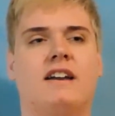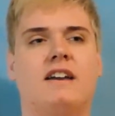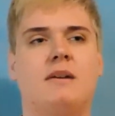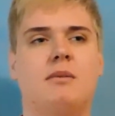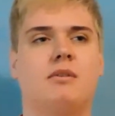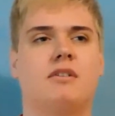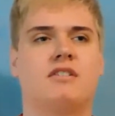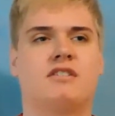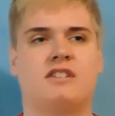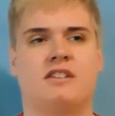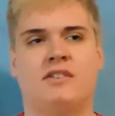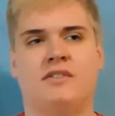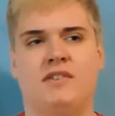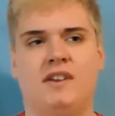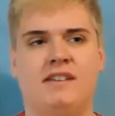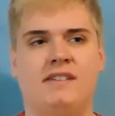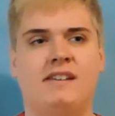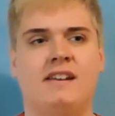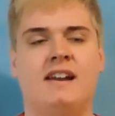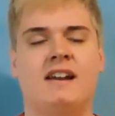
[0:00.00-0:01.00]
he was just
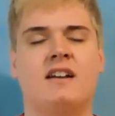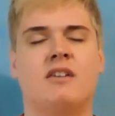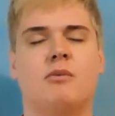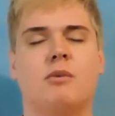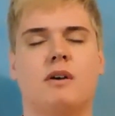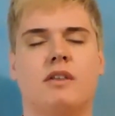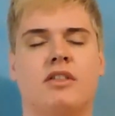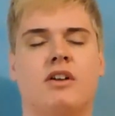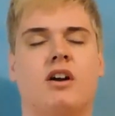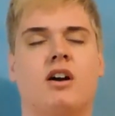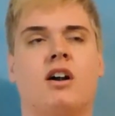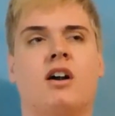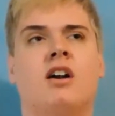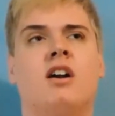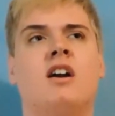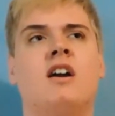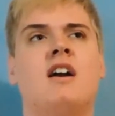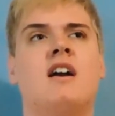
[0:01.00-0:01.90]
visiting with her.